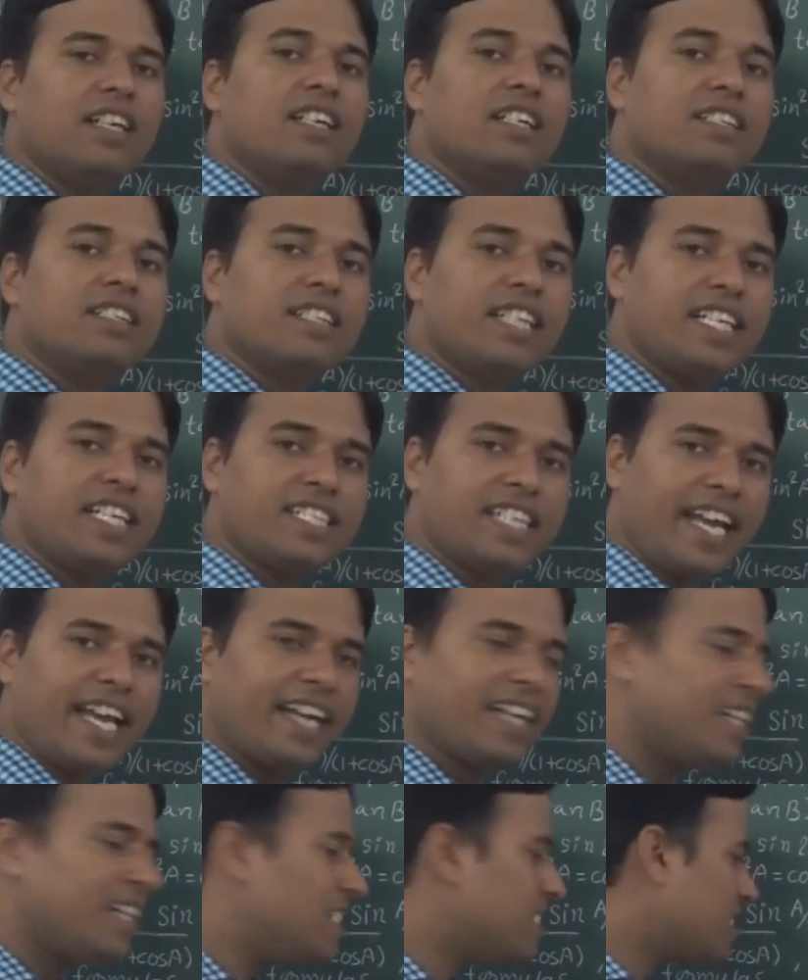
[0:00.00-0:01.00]
these
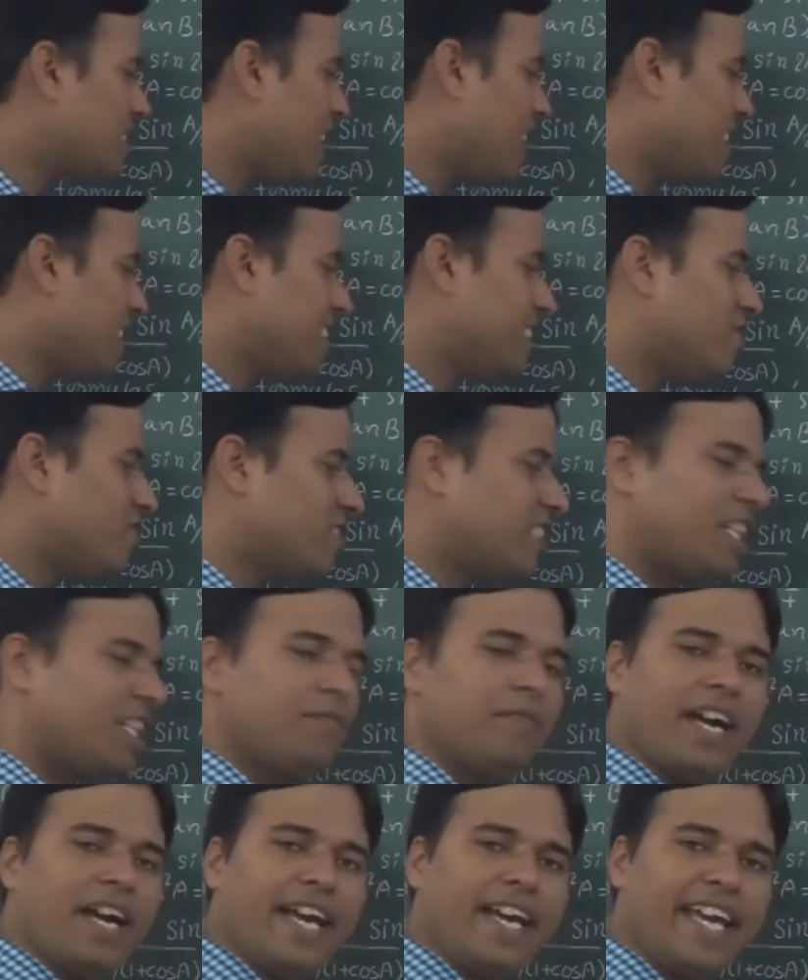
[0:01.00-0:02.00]
angles are denoted
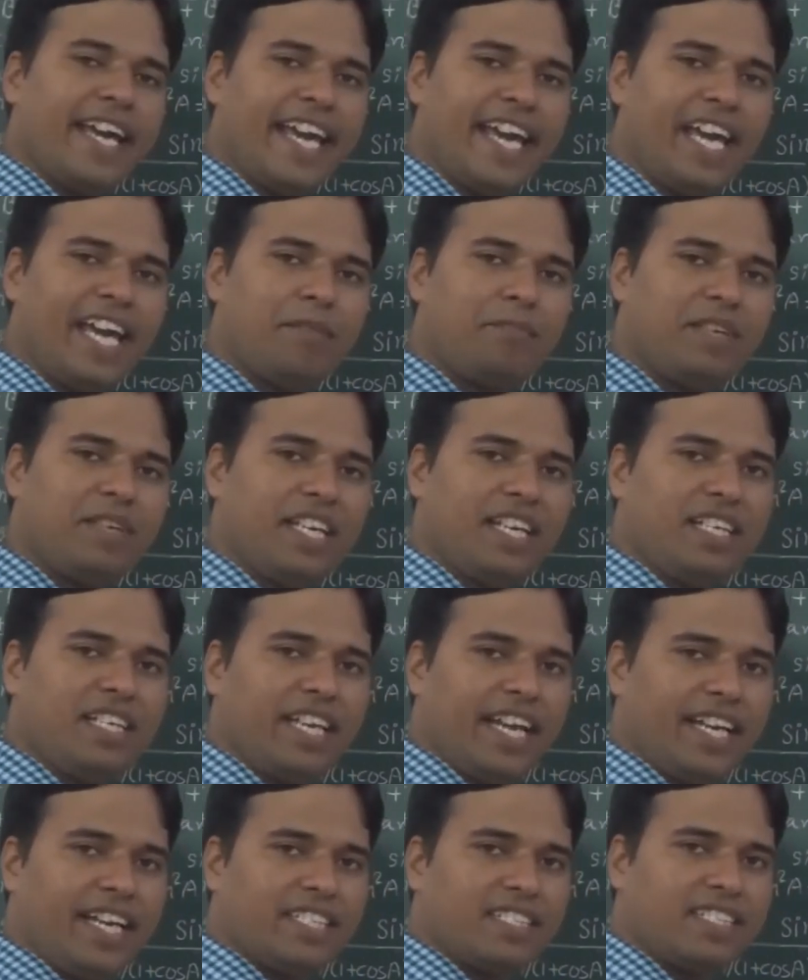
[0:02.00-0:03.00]
by A, B
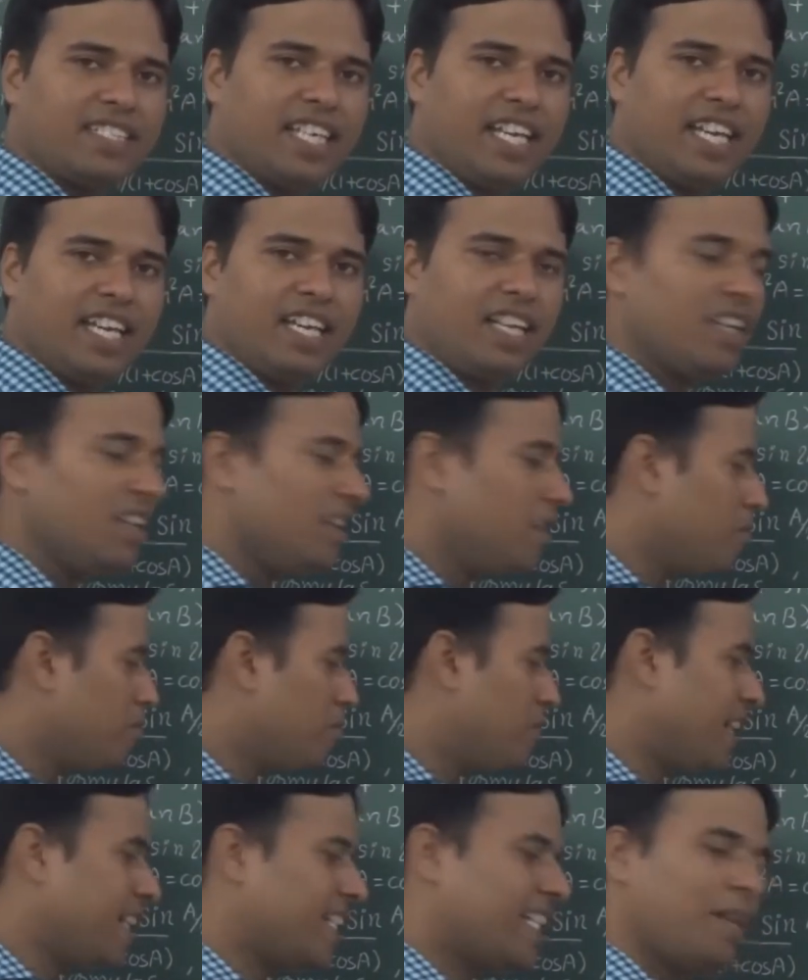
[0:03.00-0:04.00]
and C
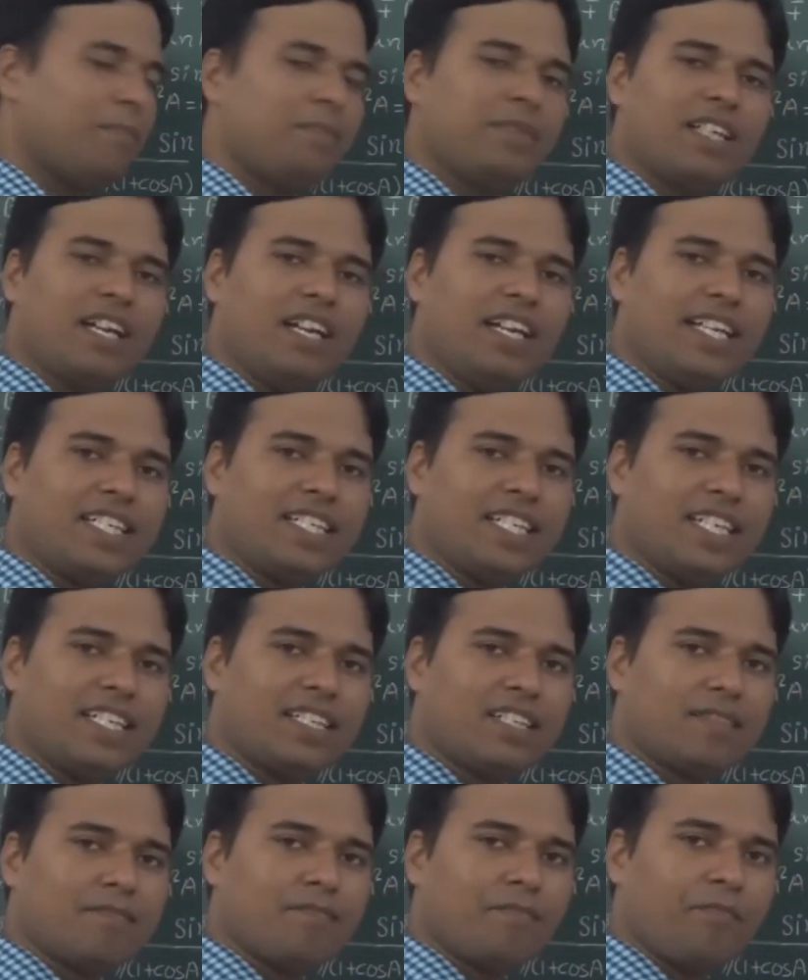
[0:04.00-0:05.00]
by capital letters
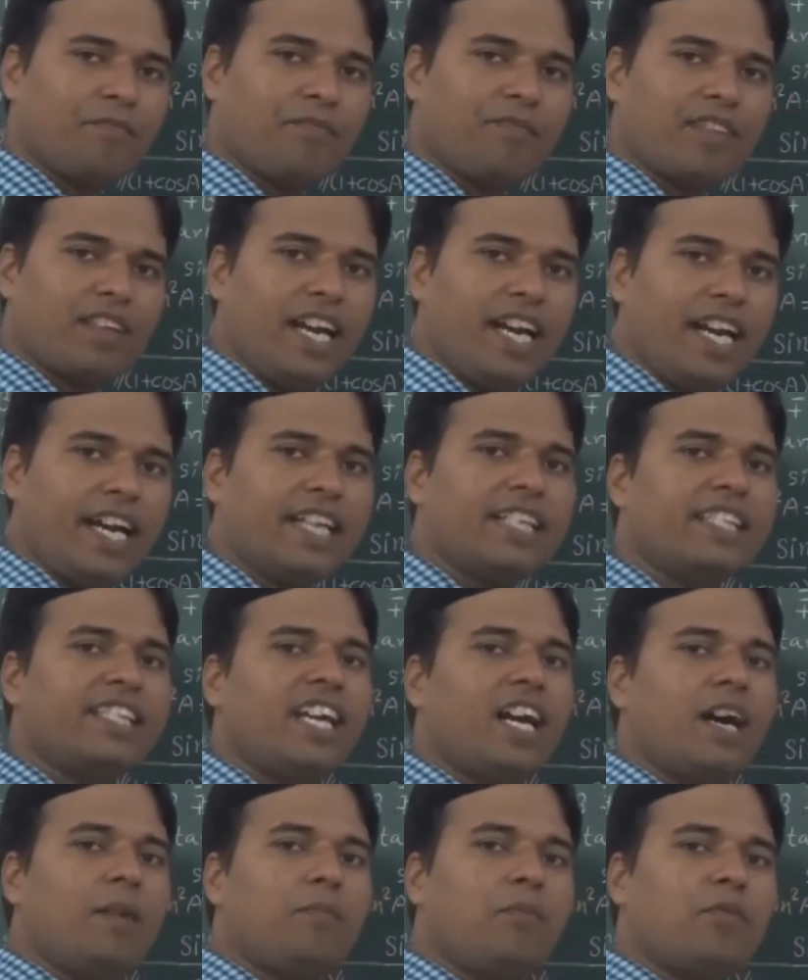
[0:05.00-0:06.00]
and
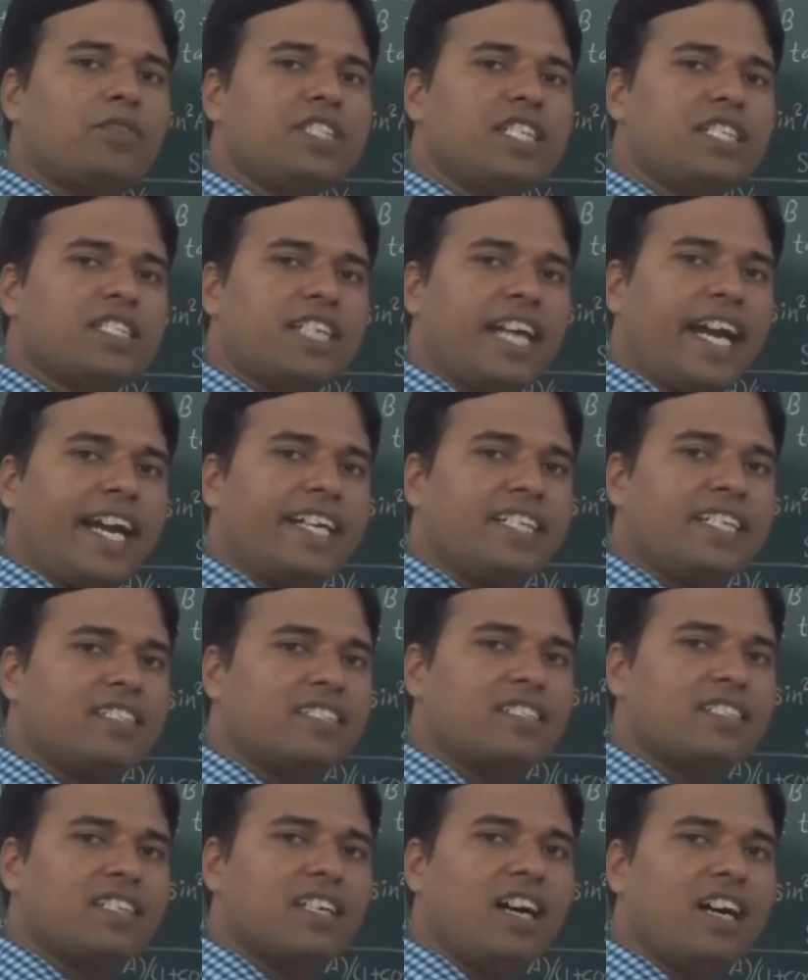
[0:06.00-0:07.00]
the opposite
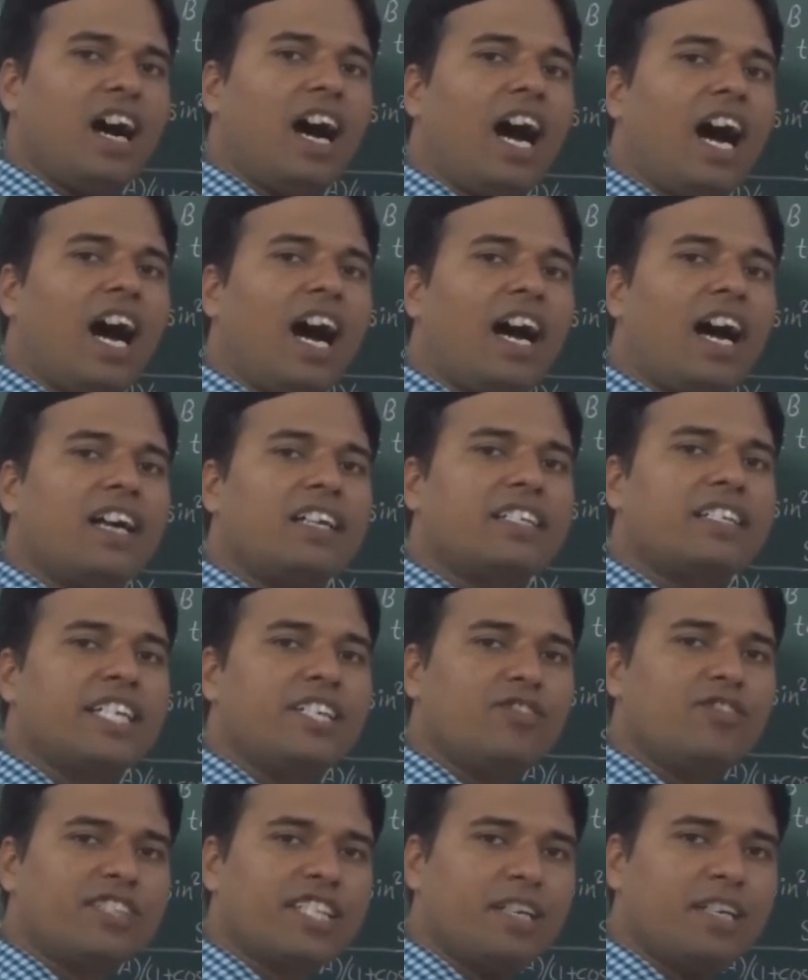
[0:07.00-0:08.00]
sides are
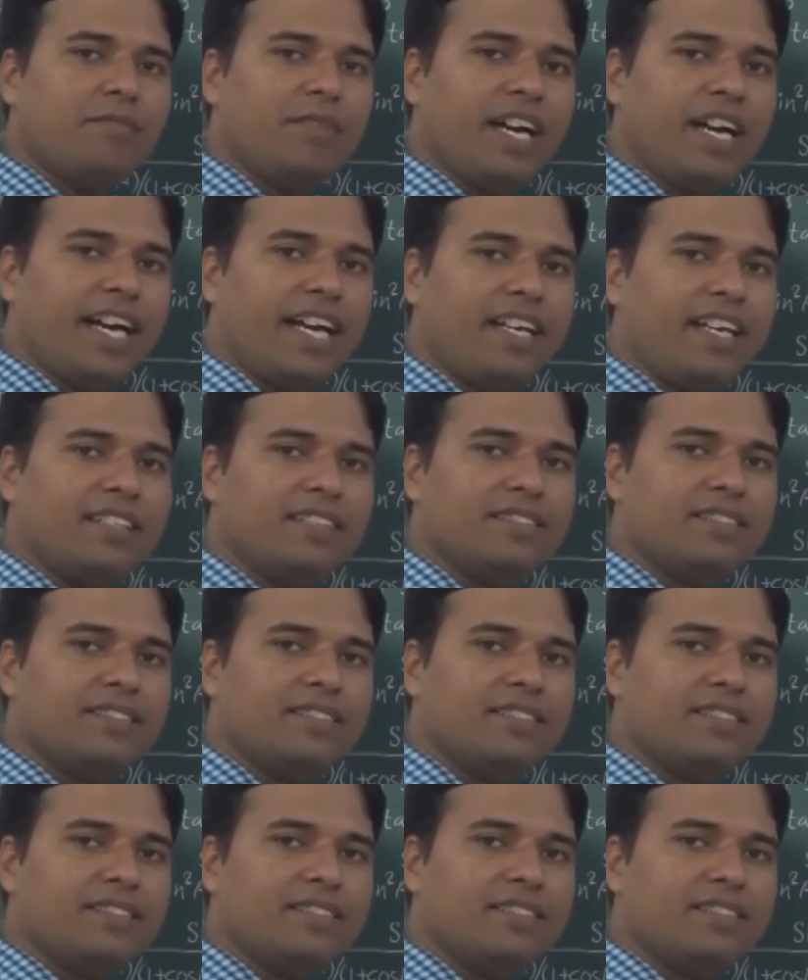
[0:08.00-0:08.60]
denoted by